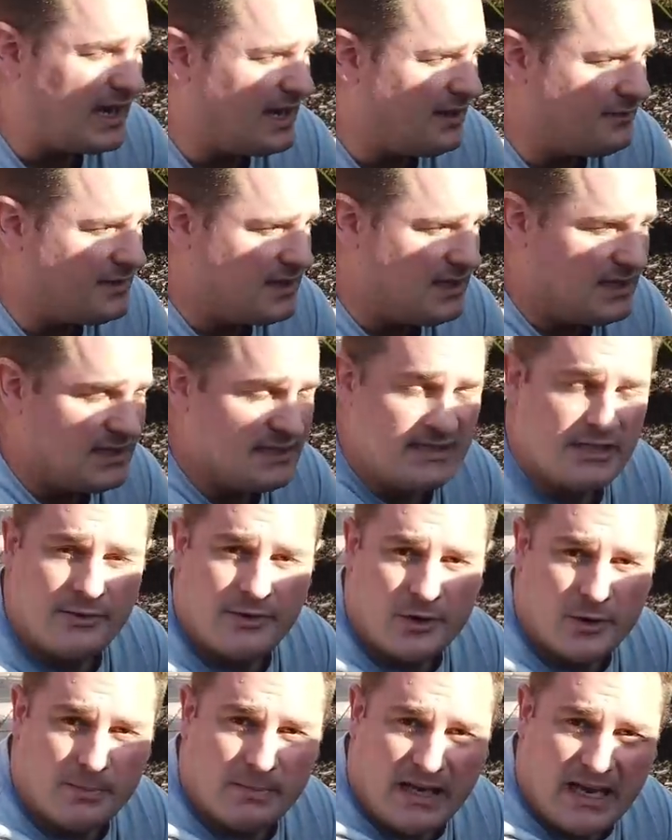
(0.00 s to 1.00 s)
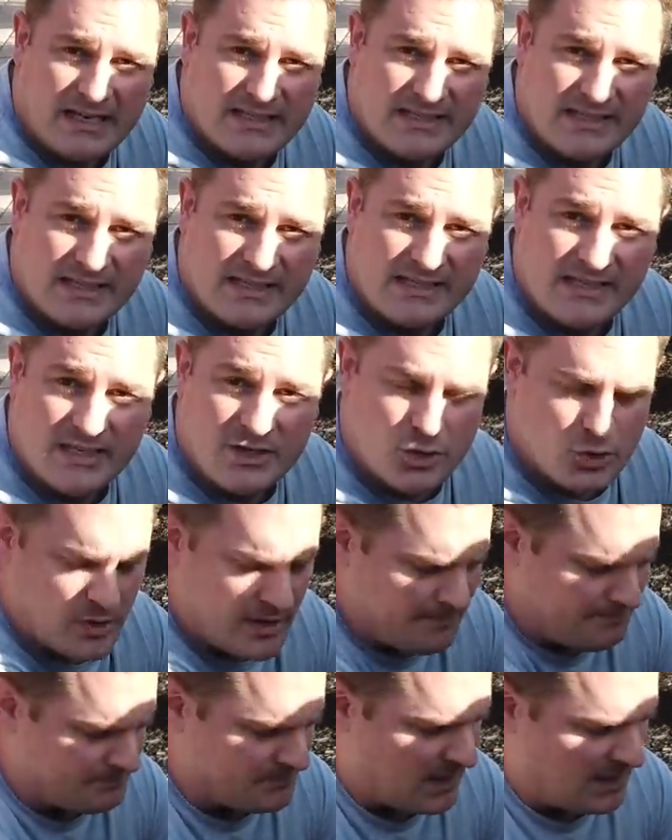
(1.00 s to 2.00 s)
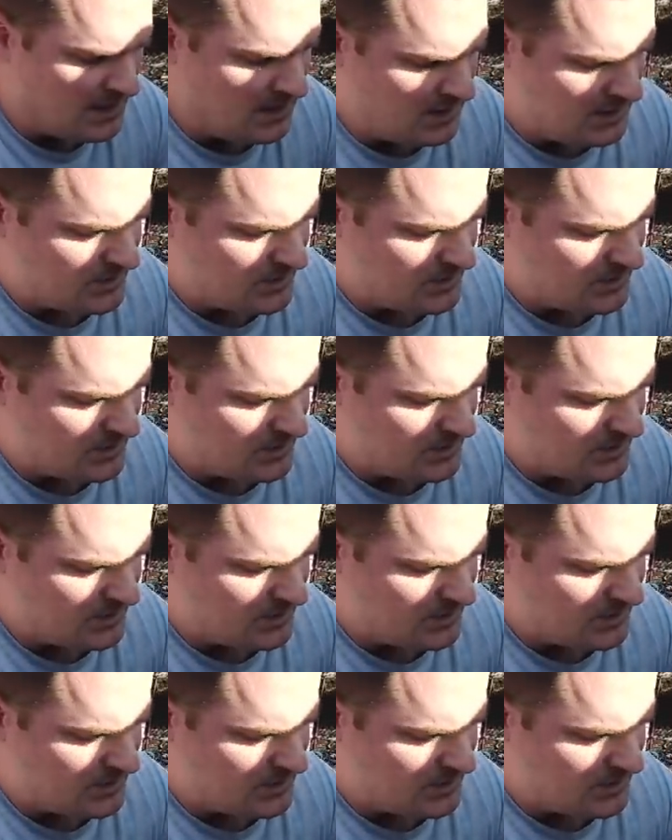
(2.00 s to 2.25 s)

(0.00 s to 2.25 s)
we have the interior plastics and trim.